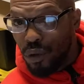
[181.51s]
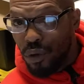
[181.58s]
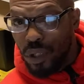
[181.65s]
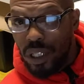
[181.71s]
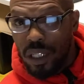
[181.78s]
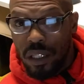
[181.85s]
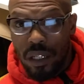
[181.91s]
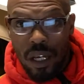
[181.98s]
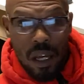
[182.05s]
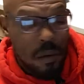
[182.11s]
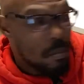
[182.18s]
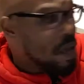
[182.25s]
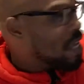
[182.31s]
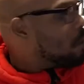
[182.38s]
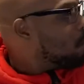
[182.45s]
doing it.
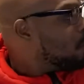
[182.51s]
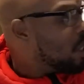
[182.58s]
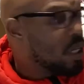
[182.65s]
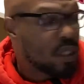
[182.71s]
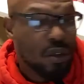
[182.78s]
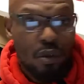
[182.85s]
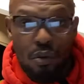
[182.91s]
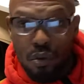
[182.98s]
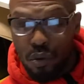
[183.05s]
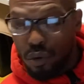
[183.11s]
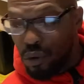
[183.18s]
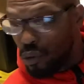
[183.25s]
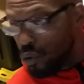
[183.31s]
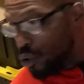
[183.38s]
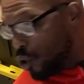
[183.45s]
Make
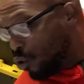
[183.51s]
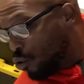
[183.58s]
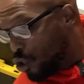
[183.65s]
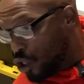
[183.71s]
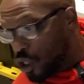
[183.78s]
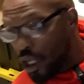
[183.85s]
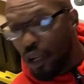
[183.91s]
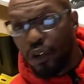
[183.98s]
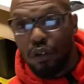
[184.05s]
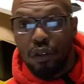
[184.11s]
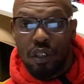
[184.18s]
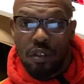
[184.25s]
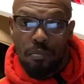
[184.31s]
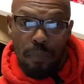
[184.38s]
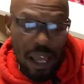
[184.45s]
puzzles, do
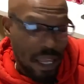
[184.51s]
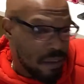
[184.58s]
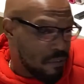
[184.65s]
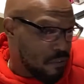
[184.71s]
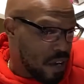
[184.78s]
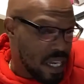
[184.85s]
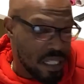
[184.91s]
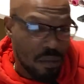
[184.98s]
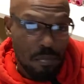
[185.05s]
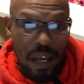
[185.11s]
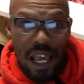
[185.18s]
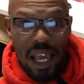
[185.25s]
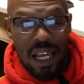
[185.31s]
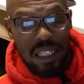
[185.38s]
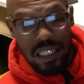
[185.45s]
shirts, make face
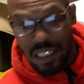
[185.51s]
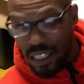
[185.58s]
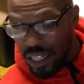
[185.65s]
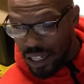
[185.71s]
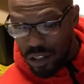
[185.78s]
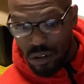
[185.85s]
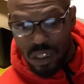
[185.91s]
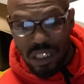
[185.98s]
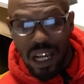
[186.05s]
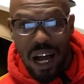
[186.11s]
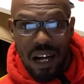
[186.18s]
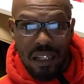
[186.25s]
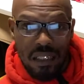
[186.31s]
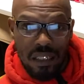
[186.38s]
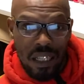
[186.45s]
masks, sell
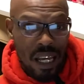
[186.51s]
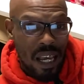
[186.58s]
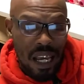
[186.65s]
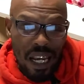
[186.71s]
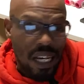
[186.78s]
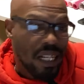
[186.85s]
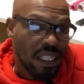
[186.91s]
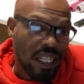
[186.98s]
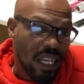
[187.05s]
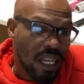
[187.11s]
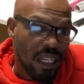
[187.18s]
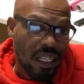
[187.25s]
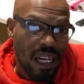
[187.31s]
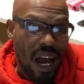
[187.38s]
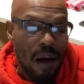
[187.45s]
socks.
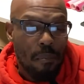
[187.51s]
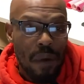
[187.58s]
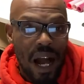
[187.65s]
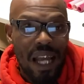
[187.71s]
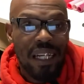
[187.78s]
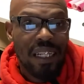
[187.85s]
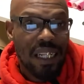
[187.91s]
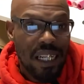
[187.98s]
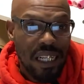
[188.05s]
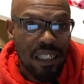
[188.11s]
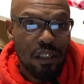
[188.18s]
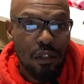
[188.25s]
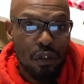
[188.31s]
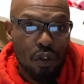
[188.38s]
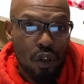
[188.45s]
Anything that I might
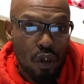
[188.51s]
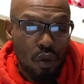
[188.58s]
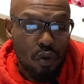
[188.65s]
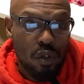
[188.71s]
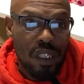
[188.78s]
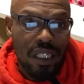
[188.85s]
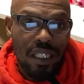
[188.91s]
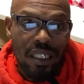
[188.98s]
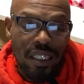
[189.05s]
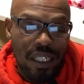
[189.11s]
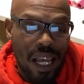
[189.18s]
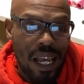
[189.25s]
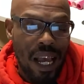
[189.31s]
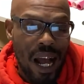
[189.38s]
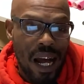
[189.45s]
need to do to
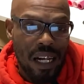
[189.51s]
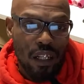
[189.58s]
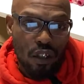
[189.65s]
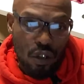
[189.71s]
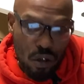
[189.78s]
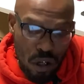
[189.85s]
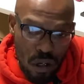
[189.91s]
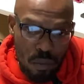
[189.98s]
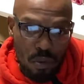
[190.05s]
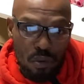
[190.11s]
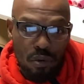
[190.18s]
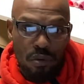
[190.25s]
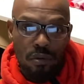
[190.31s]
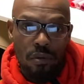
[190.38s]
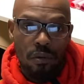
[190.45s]
stay out of
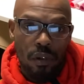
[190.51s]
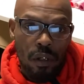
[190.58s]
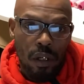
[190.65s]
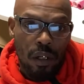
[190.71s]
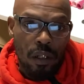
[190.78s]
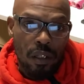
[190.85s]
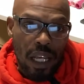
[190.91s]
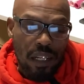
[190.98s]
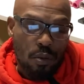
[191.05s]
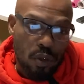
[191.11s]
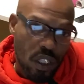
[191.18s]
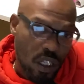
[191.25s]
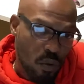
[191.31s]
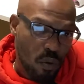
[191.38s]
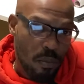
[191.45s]
trouble, that's
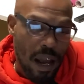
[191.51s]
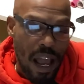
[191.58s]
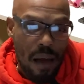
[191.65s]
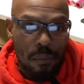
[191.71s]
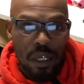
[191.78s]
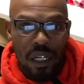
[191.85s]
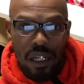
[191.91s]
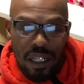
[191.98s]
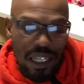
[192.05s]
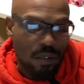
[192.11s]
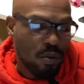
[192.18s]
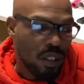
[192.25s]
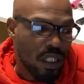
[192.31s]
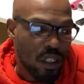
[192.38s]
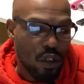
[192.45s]
what she remind me of.
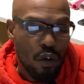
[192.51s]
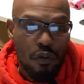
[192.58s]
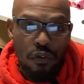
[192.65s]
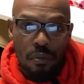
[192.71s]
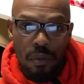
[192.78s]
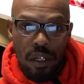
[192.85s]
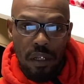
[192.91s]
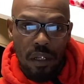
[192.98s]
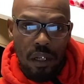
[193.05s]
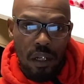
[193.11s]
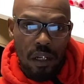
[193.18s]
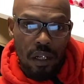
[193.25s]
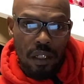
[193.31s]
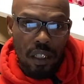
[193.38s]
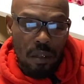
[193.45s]
That's what she do for me.
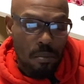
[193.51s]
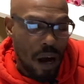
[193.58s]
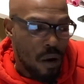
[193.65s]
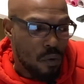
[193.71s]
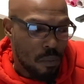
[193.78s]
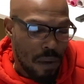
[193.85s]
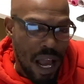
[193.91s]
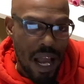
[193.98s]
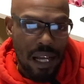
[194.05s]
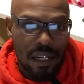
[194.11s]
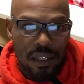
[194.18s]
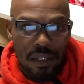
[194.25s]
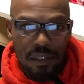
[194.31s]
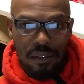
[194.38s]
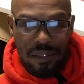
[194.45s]
She my
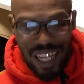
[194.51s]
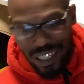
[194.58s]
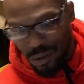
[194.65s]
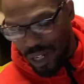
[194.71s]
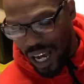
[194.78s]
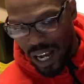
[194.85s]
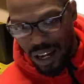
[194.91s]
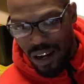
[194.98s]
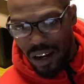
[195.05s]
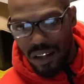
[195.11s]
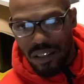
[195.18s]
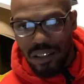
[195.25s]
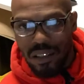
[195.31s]
reminder. That's what I call